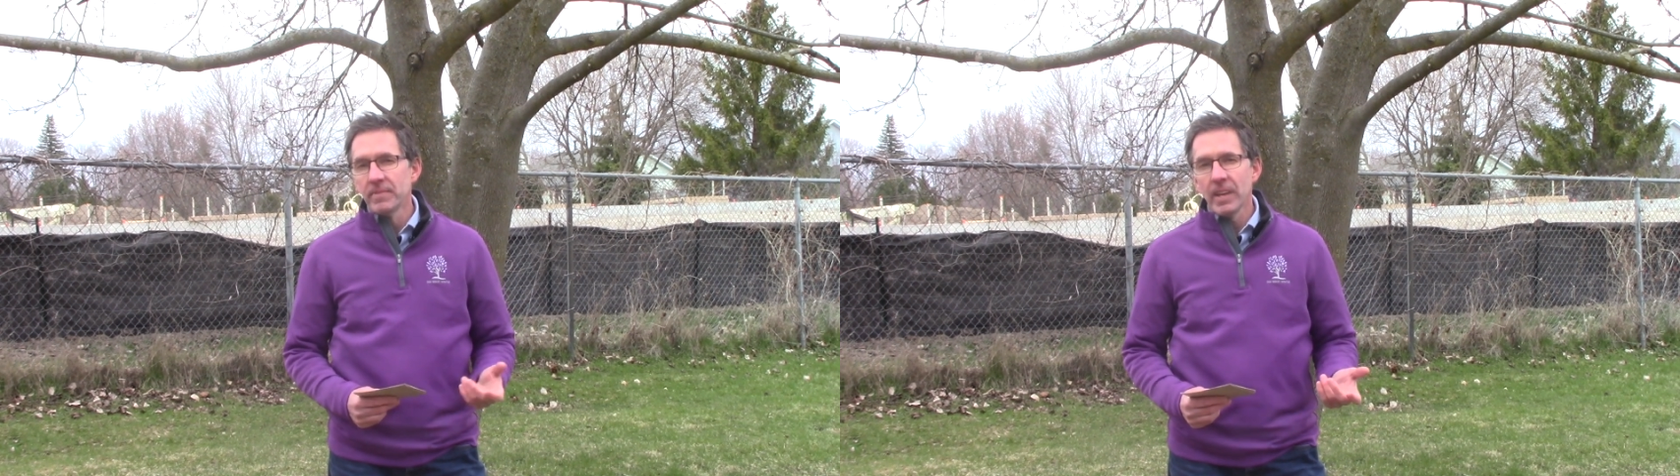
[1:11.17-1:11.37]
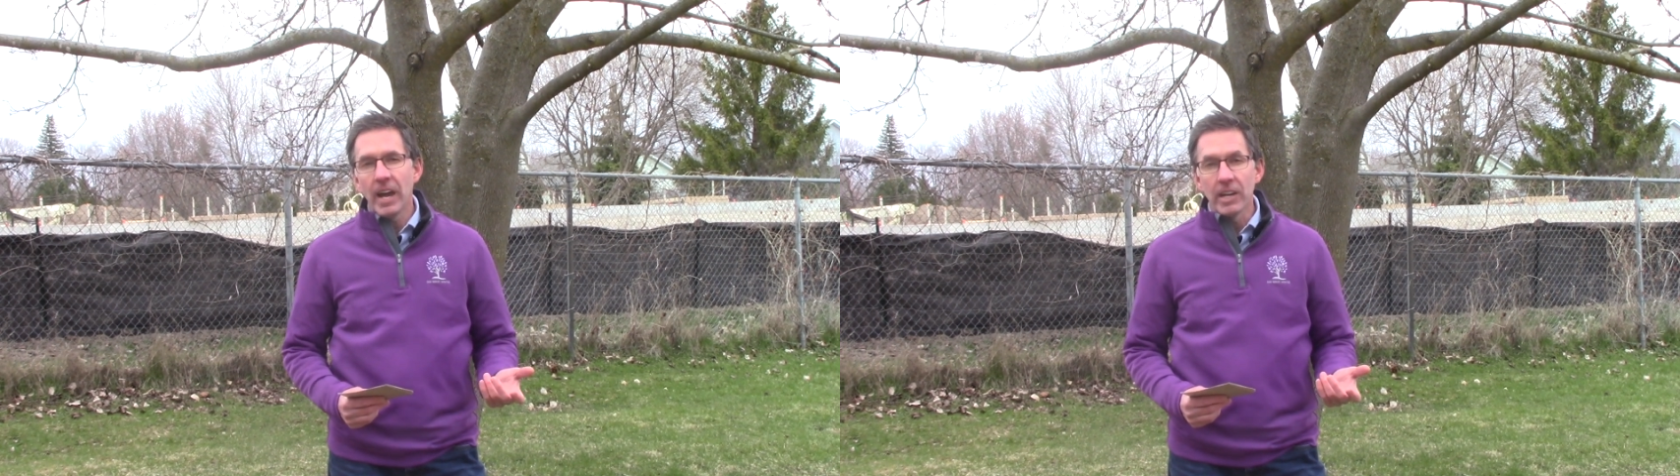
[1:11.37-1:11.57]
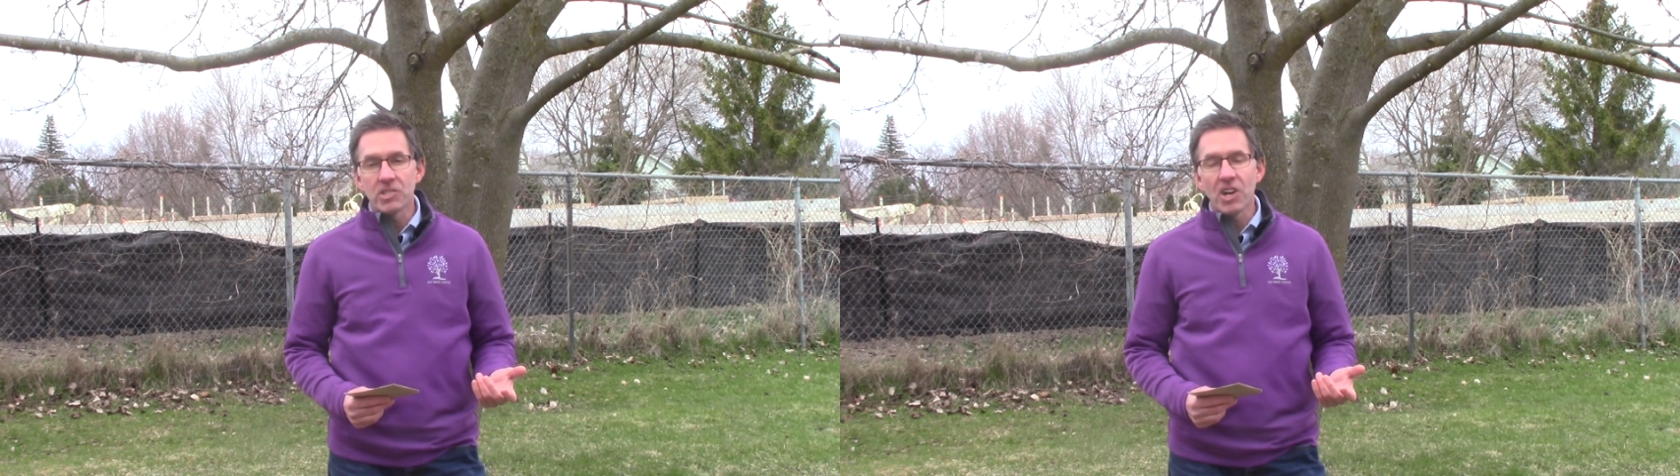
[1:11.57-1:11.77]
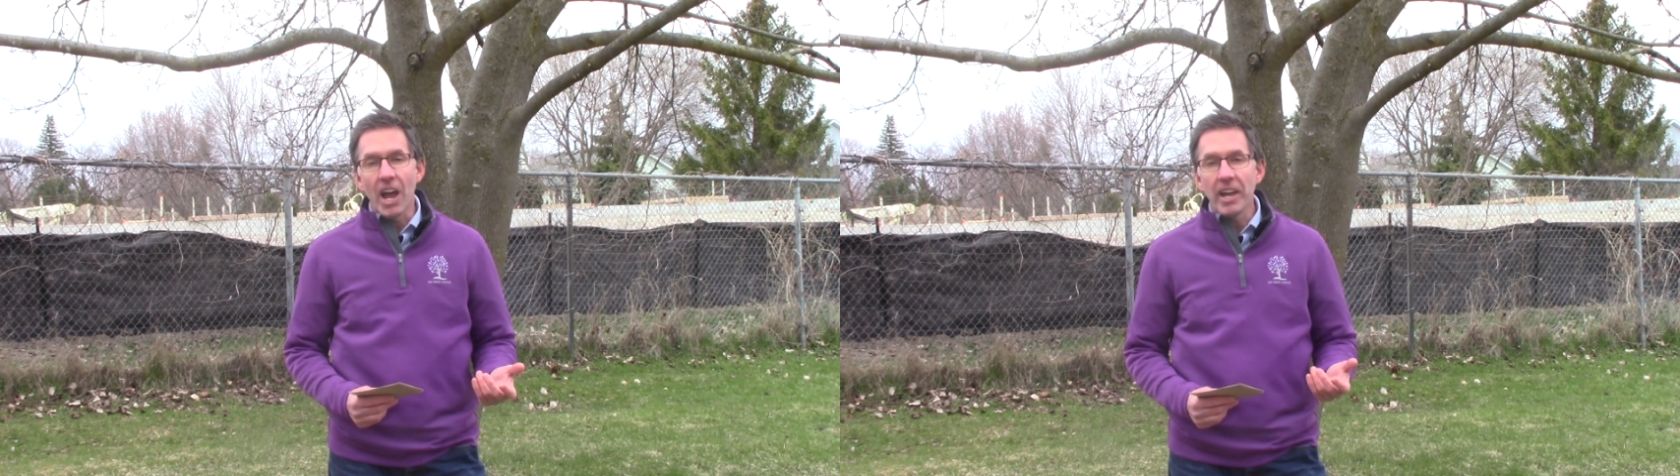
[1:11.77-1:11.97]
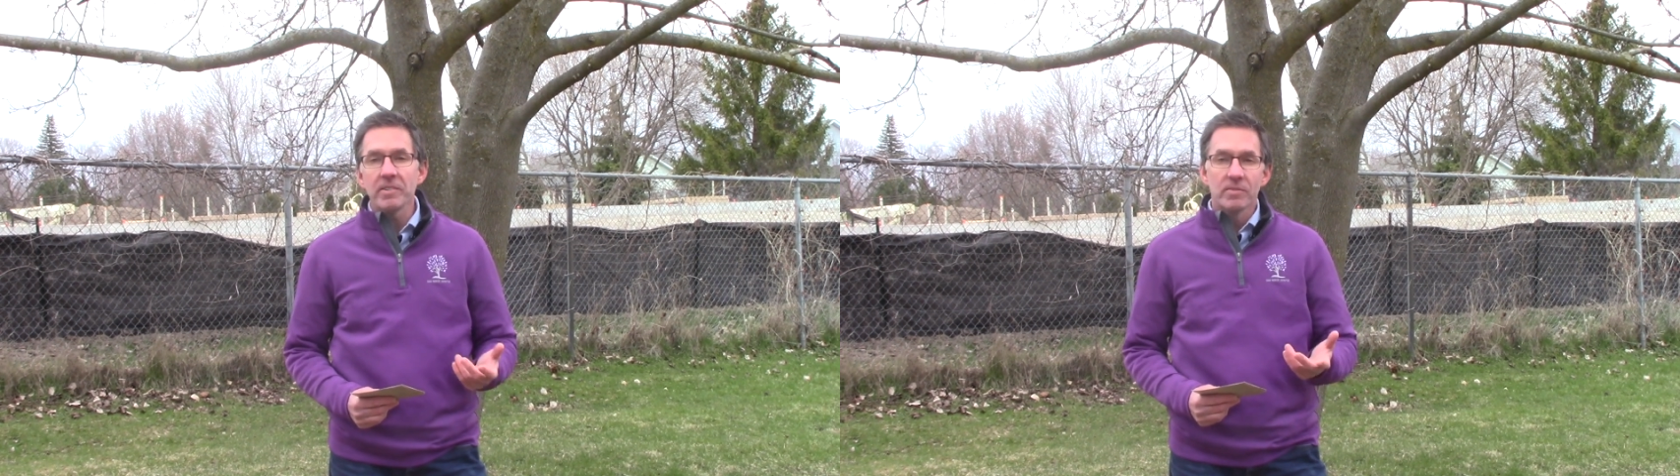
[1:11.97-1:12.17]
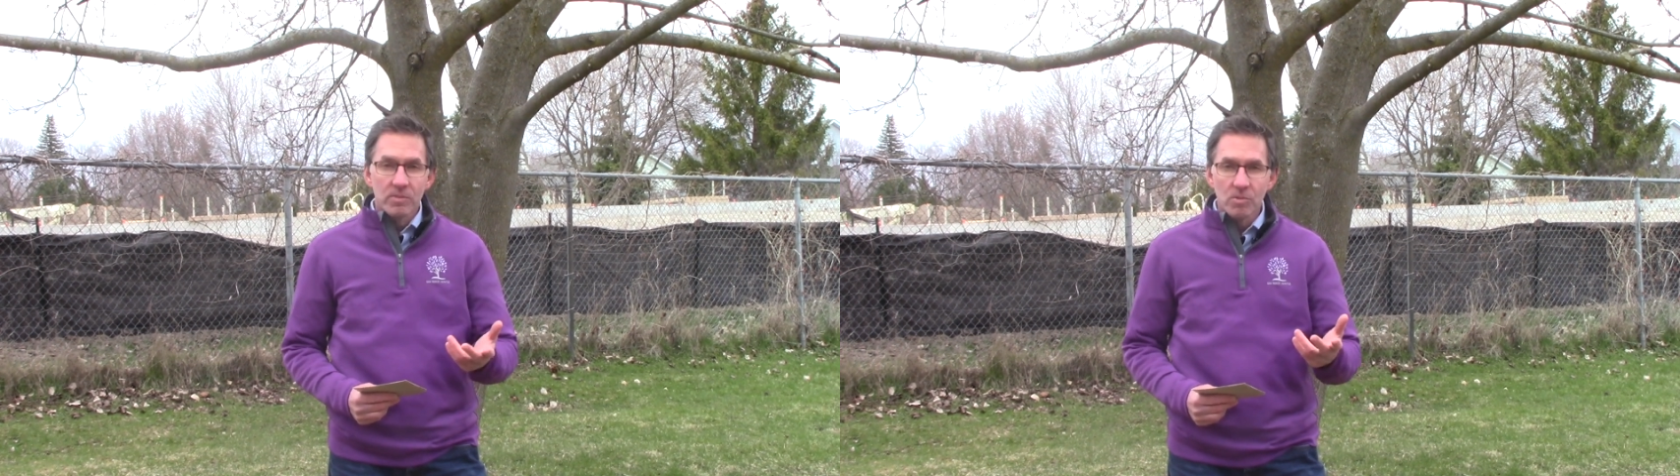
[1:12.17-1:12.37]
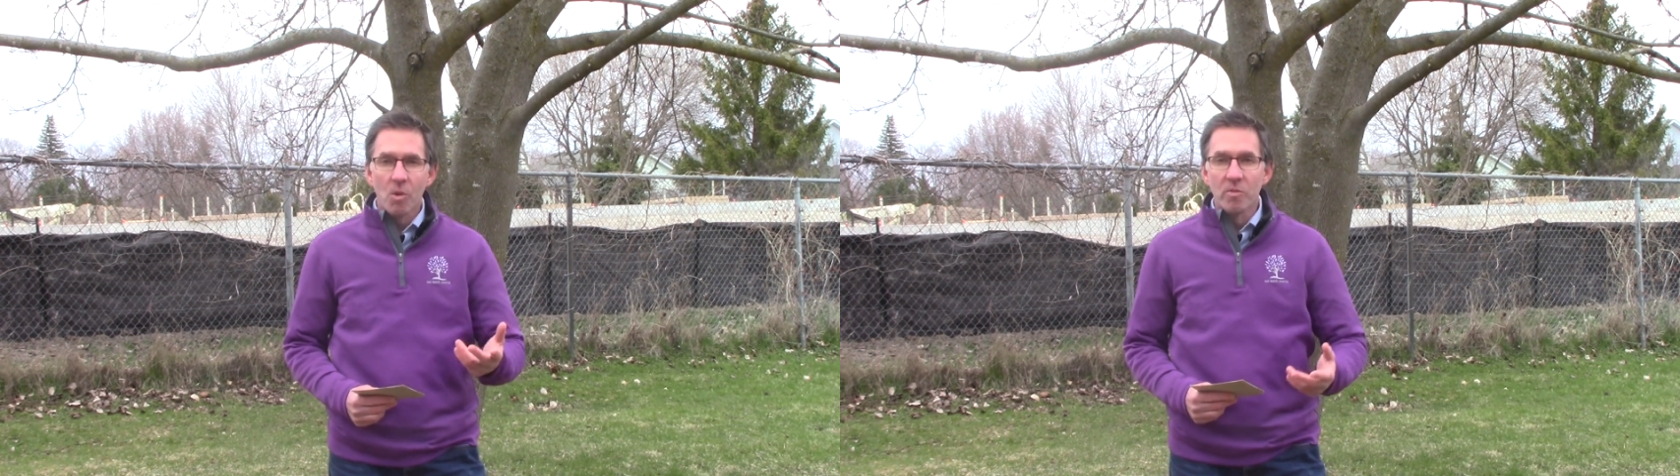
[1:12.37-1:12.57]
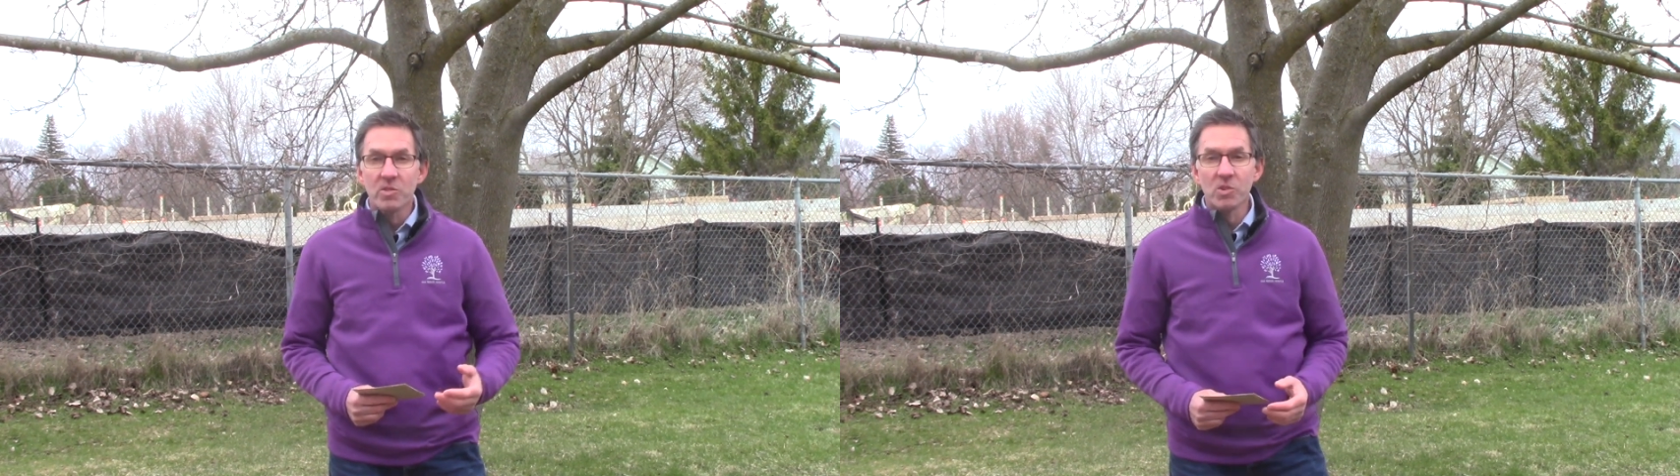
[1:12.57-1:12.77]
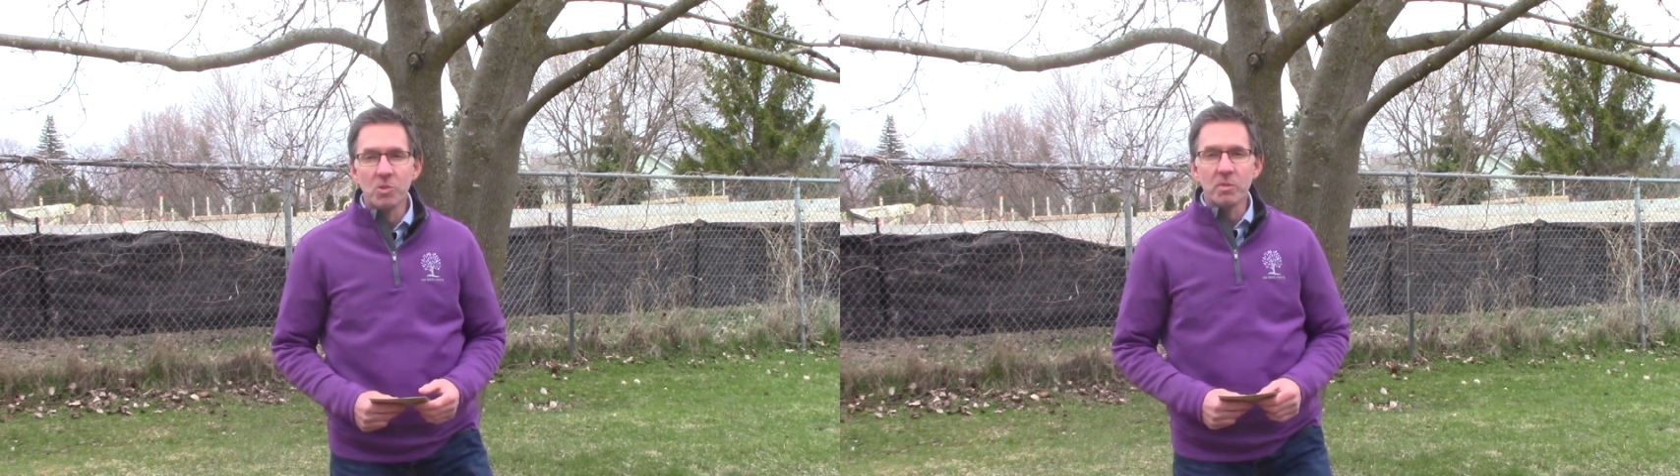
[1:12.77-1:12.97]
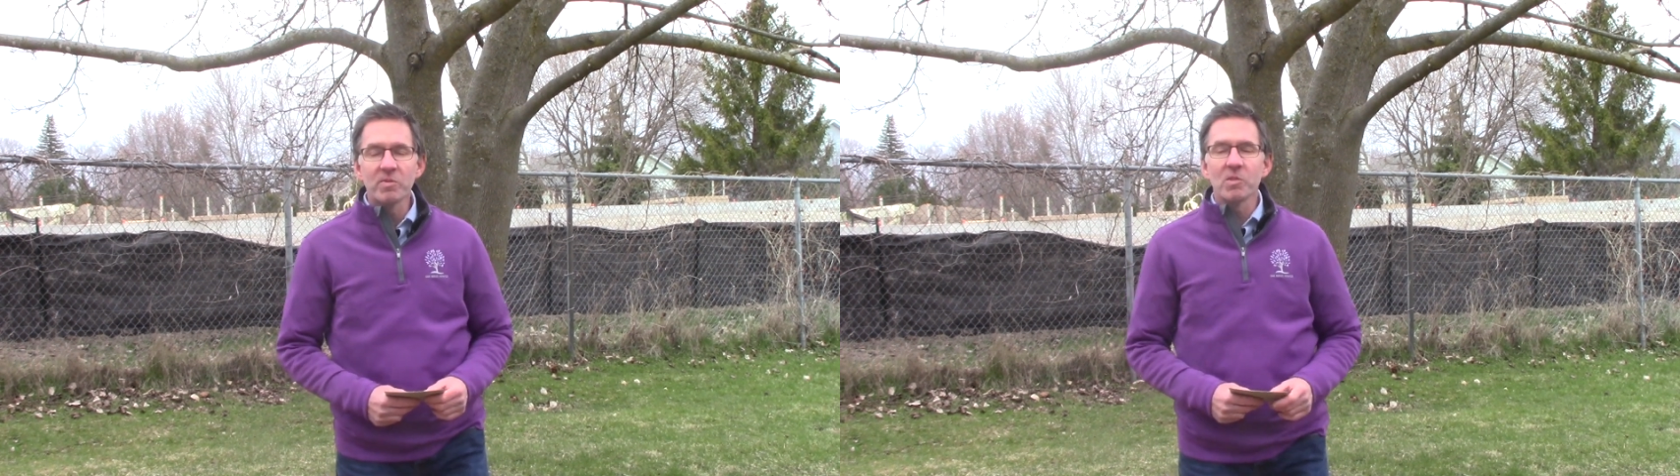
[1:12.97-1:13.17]
had a chat, over
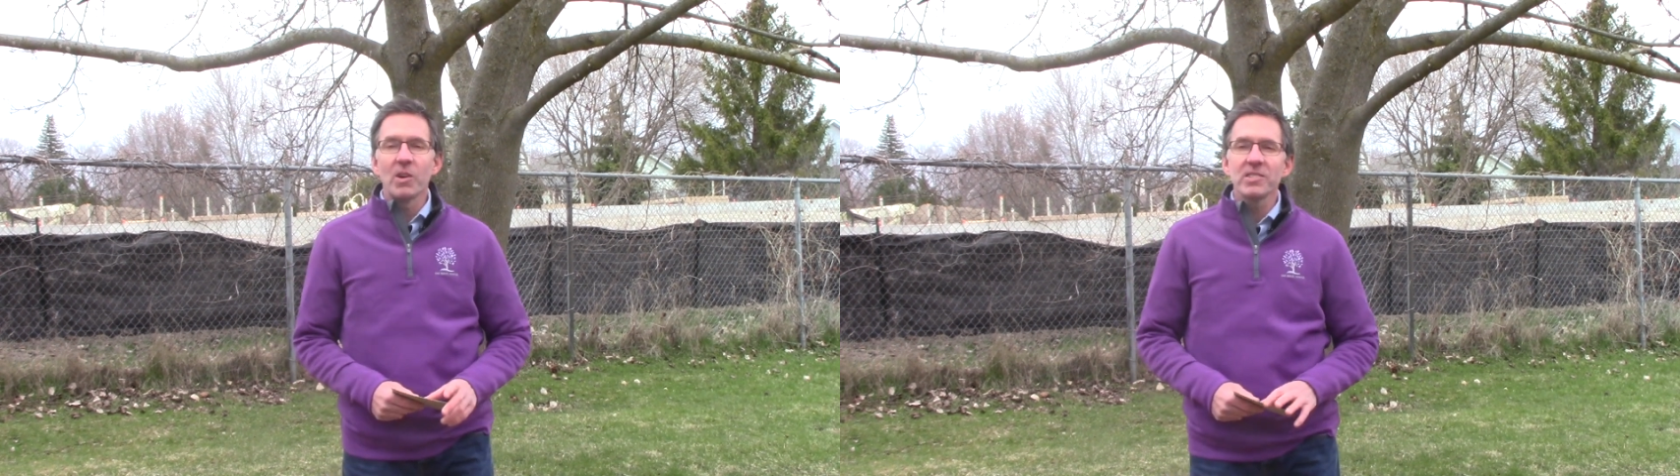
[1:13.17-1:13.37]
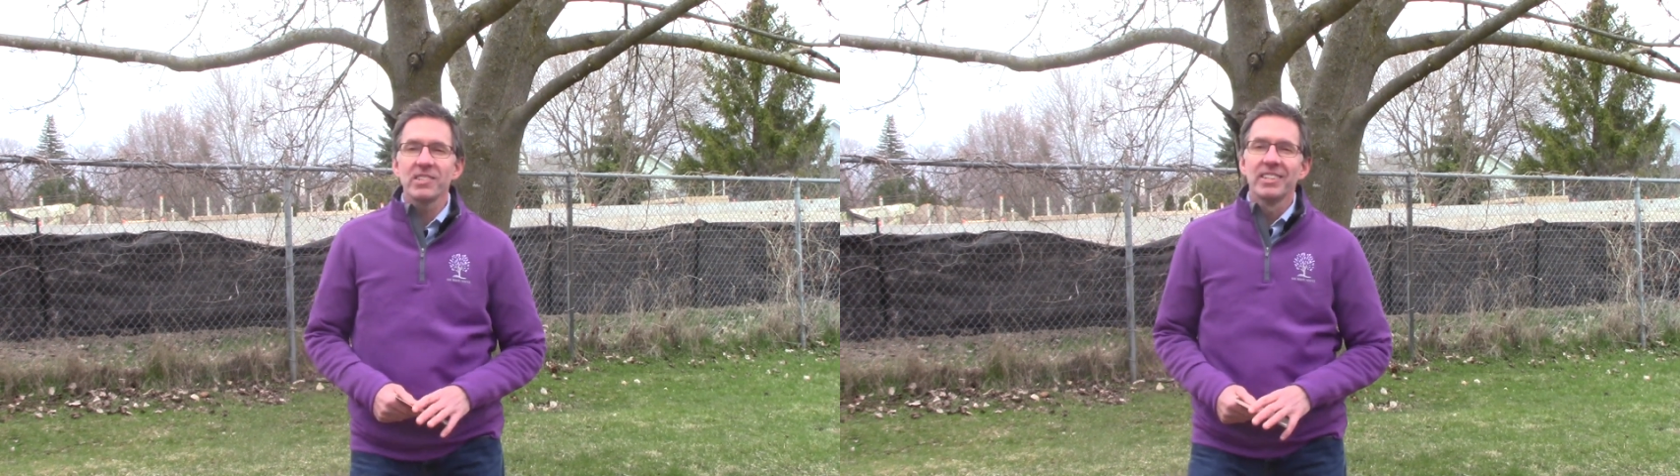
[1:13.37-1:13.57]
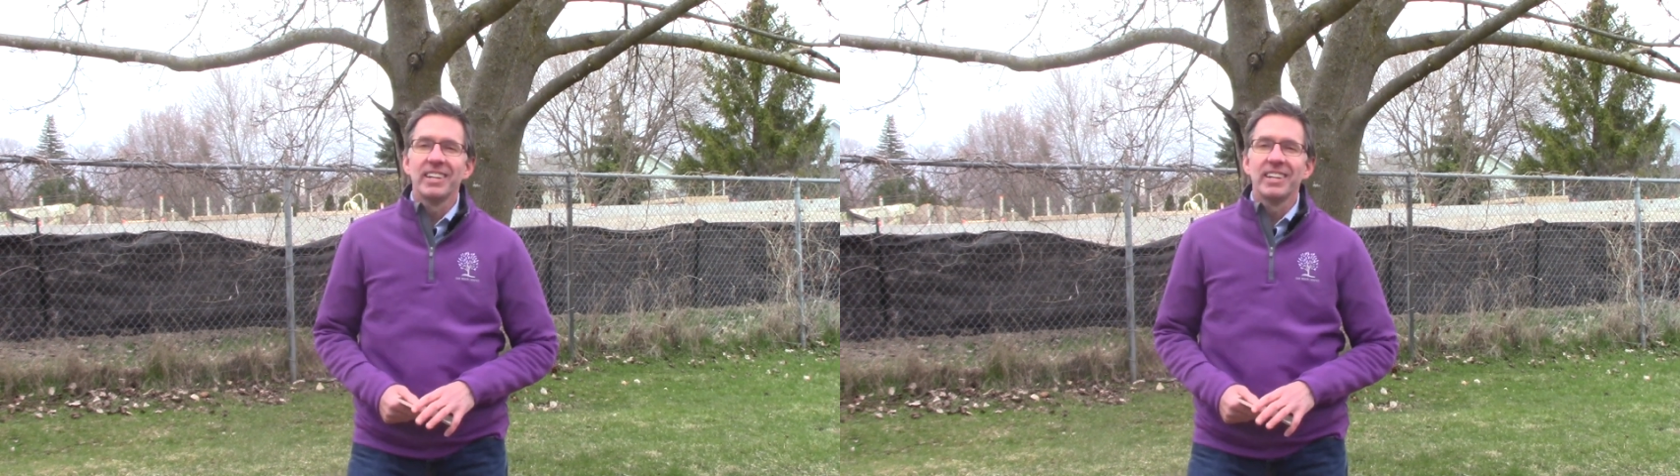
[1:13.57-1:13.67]
Zoom of course,